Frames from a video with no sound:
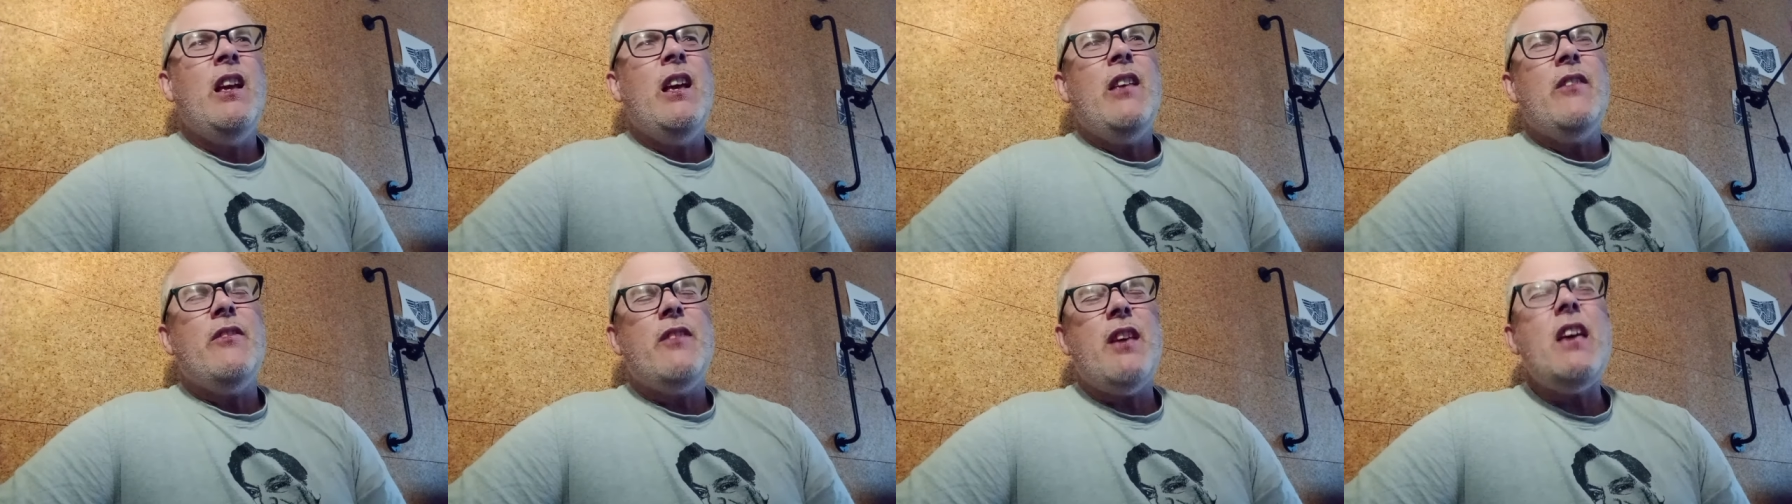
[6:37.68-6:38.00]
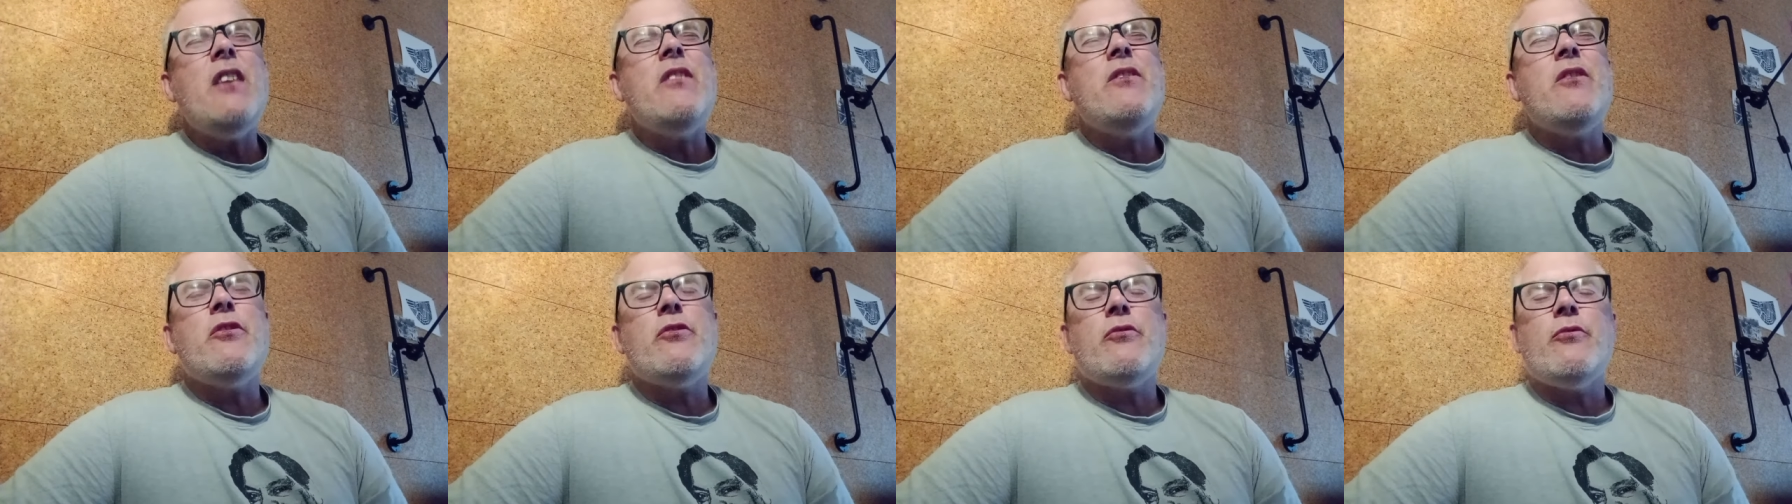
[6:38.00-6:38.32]
They're
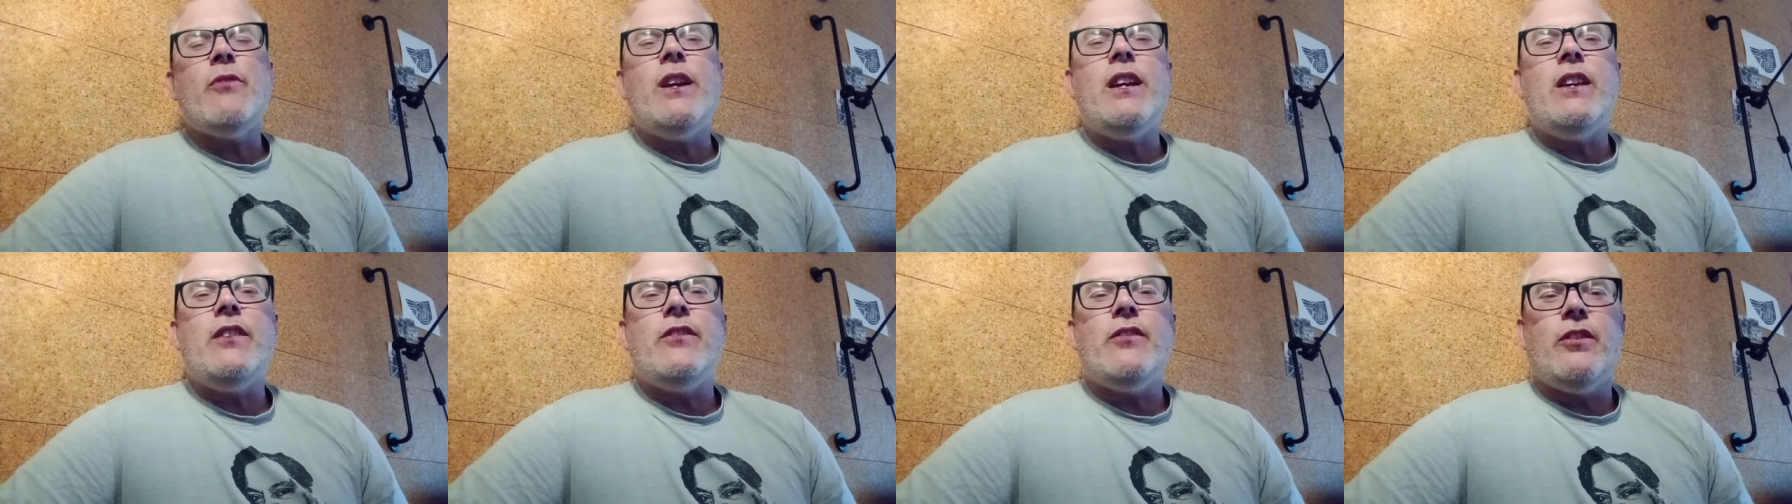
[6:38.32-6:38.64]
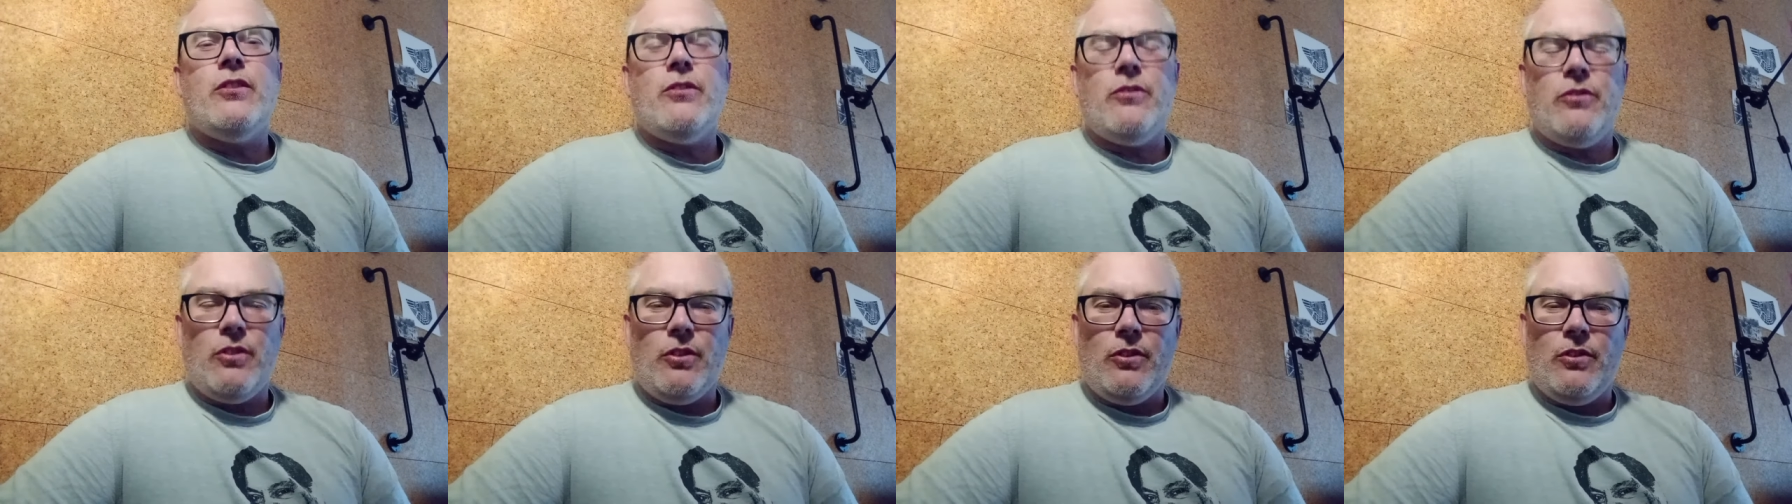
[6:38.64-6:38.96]
the three that,
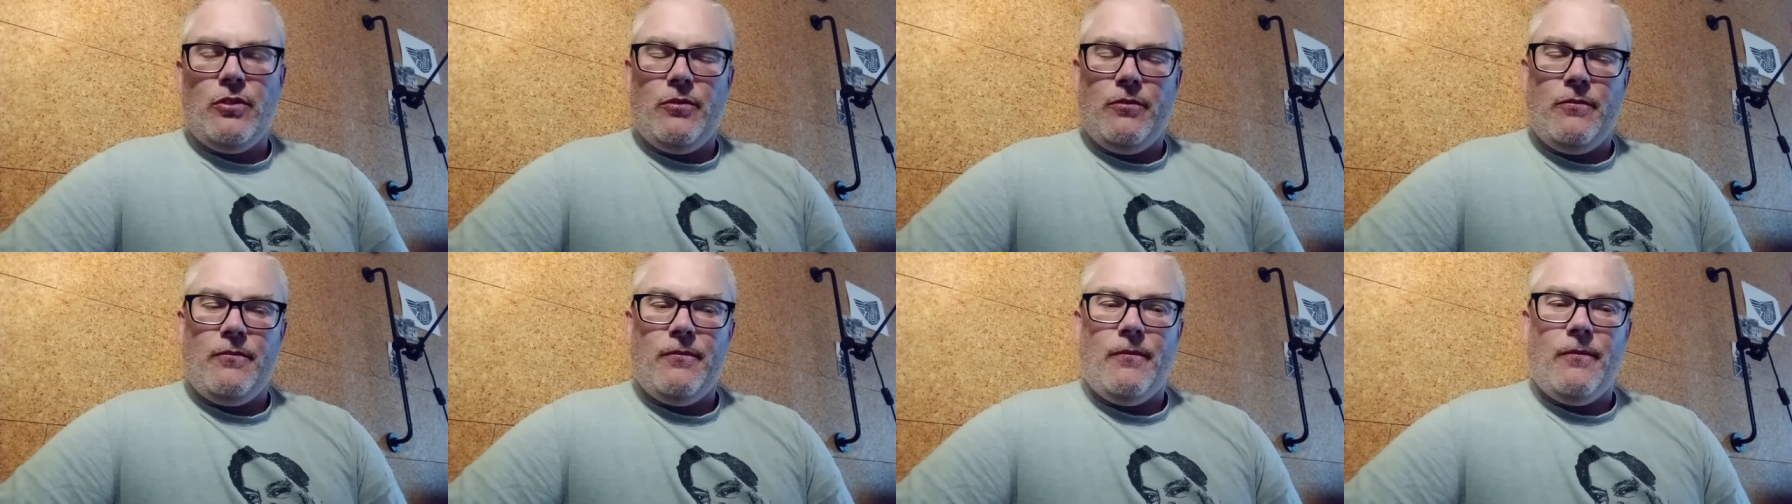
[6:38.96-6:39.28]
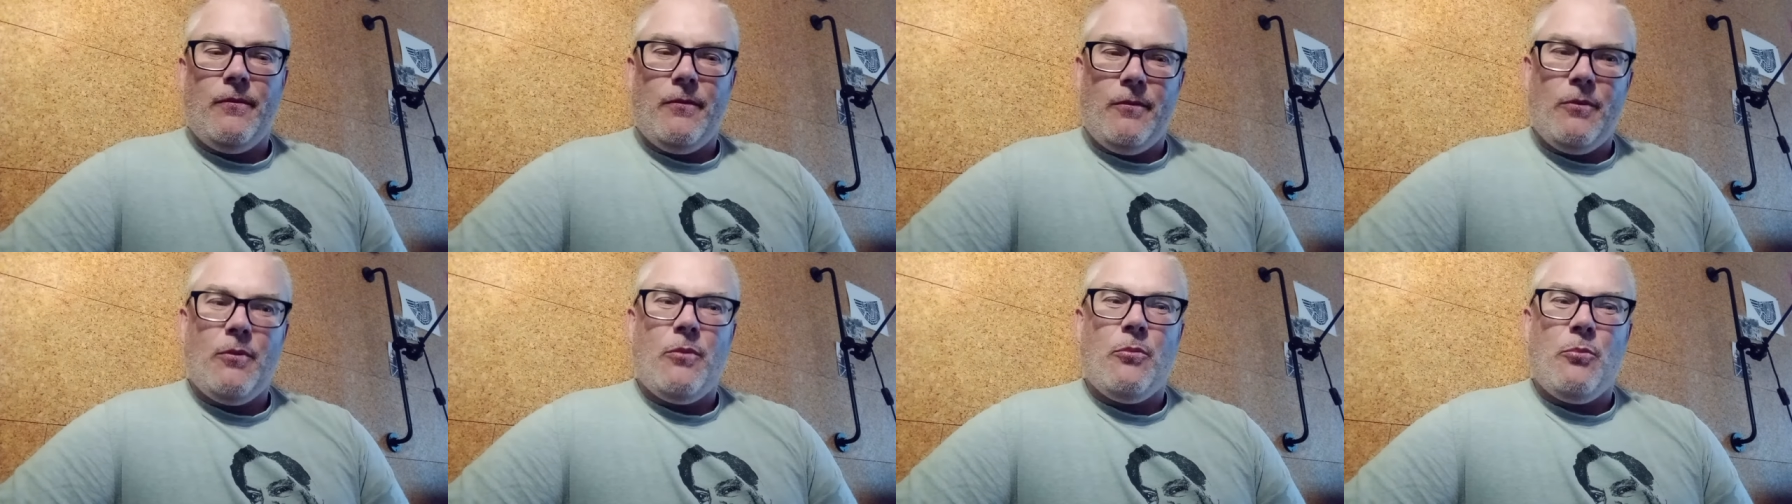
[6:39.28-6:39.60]
that
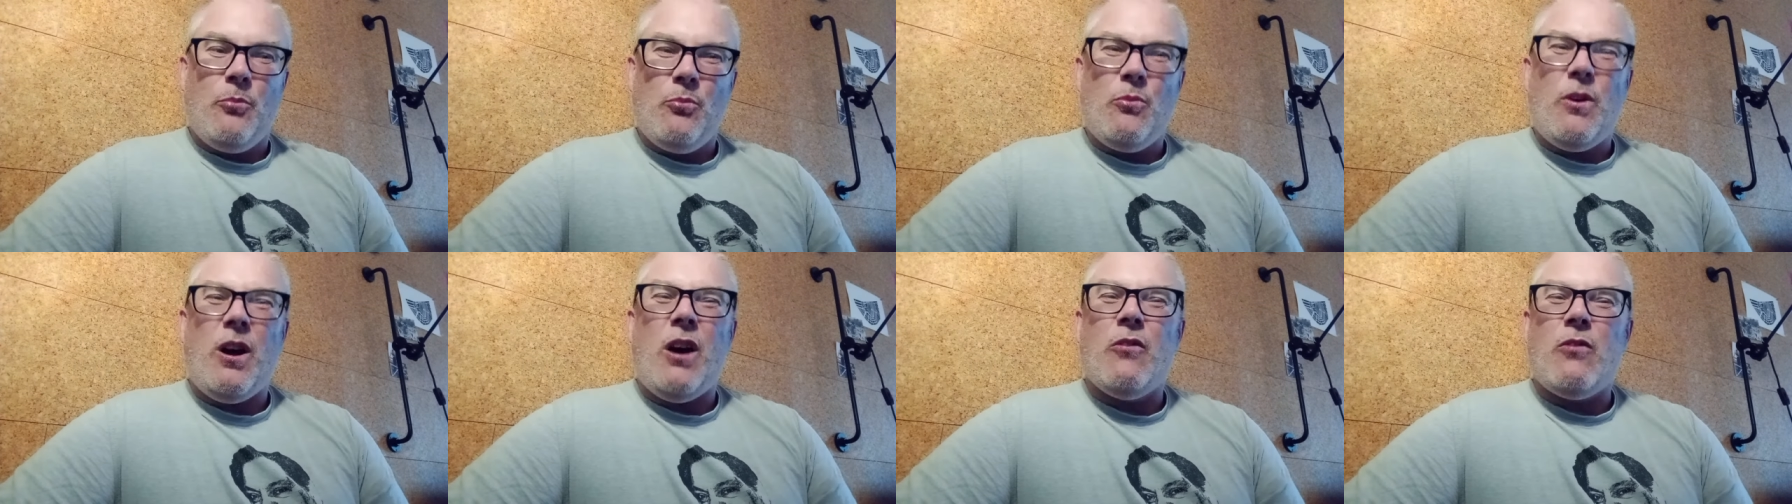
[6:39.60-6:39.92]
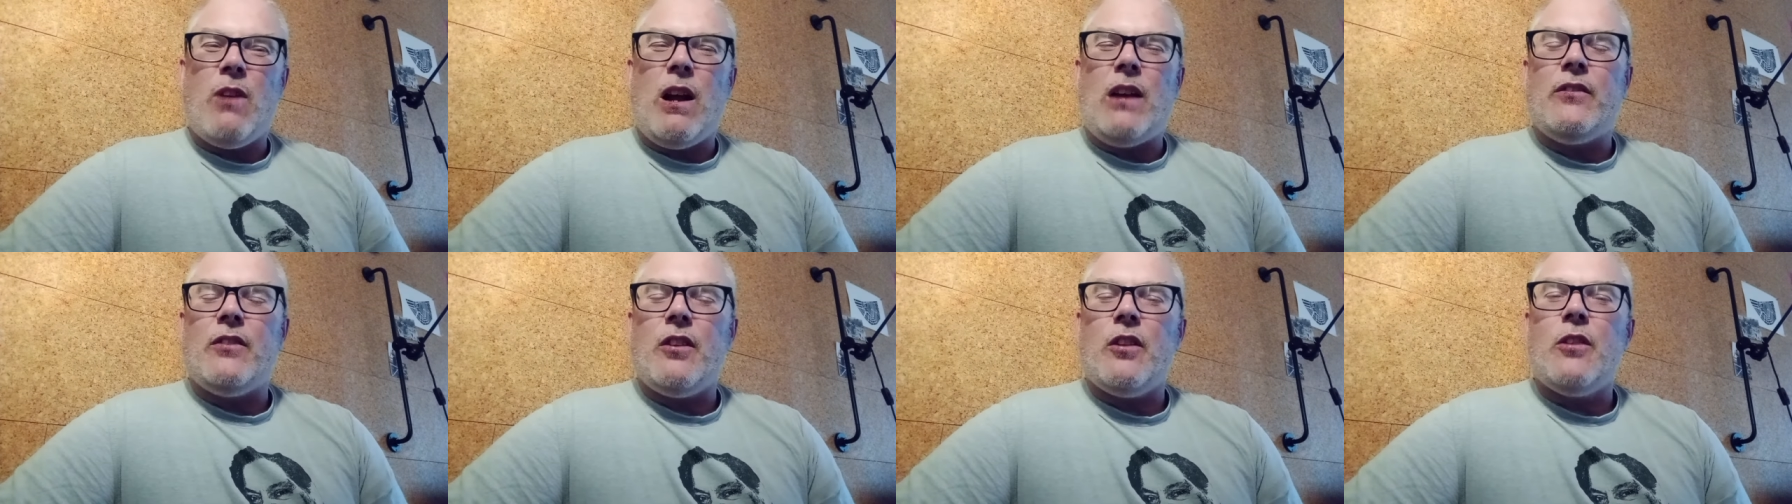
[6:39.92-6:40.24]
are
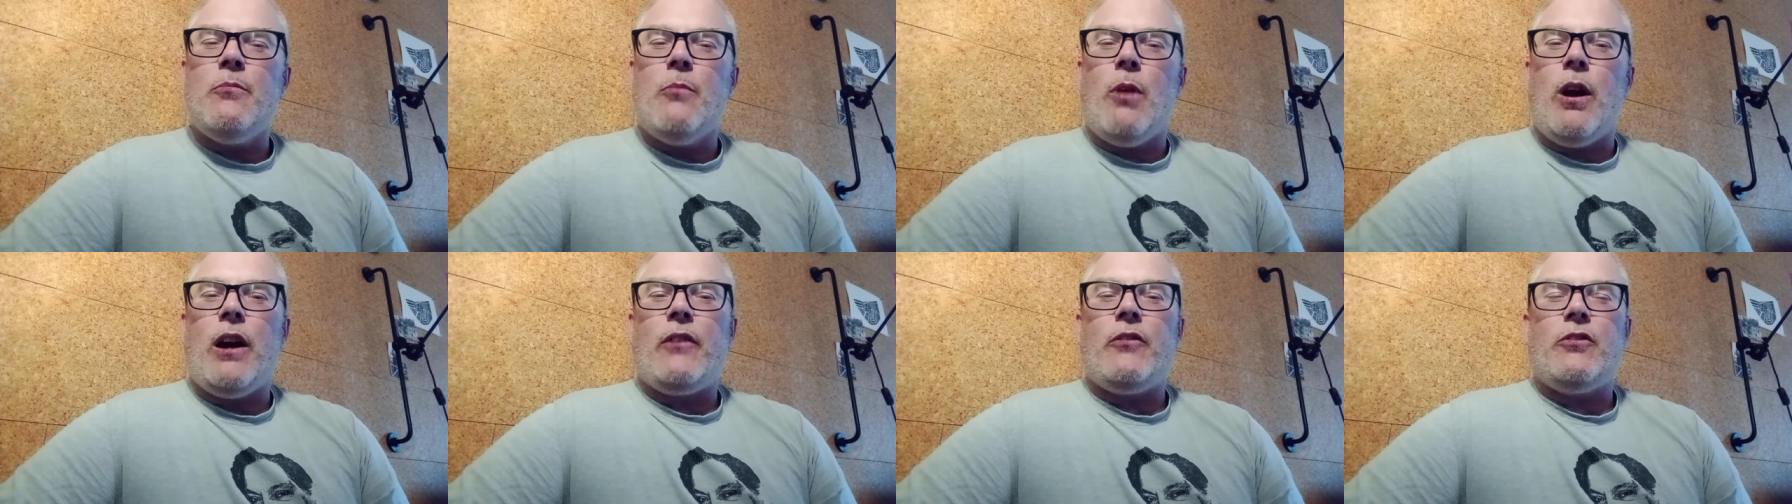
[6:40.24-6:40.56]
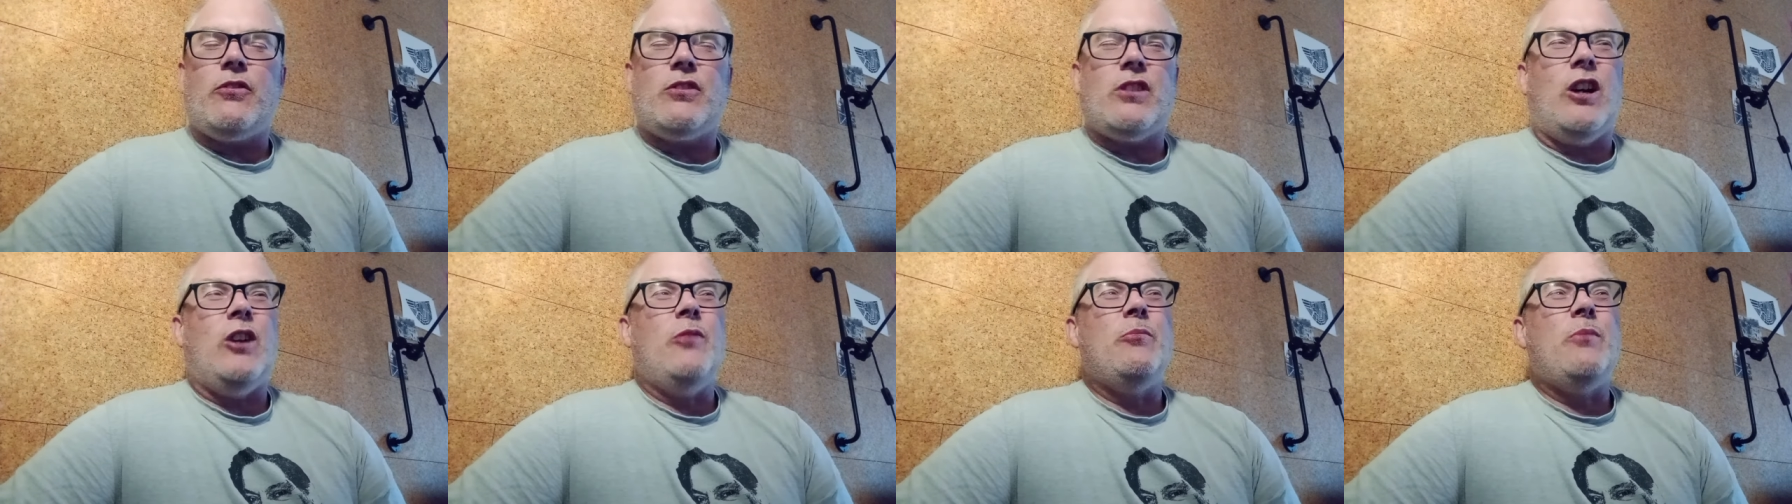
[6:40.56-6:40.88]
under the
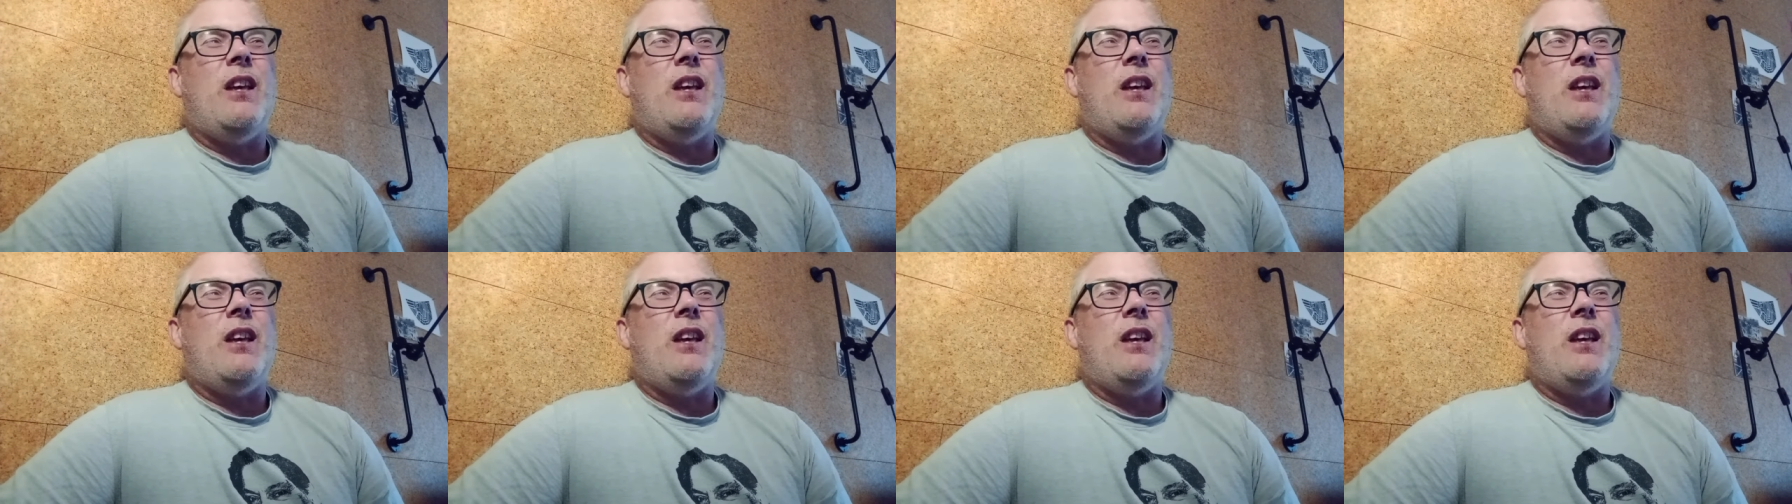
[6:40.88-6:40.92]
microscope.